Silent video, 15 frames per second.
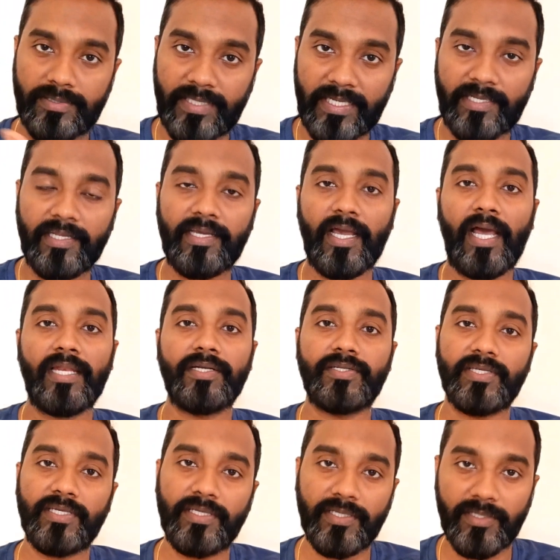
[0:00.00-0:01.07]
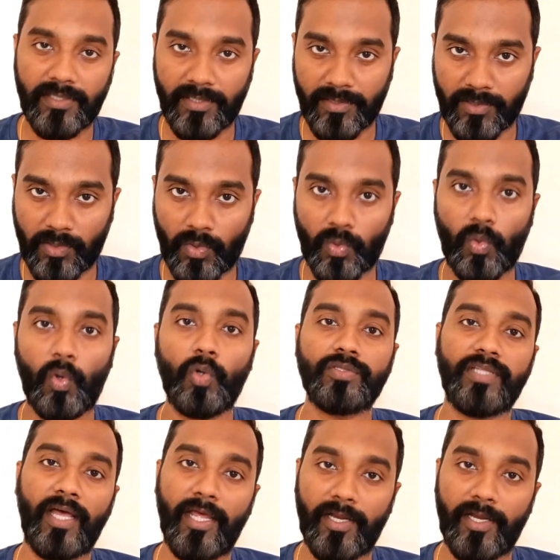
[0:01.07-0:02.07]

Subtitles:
technicality in growth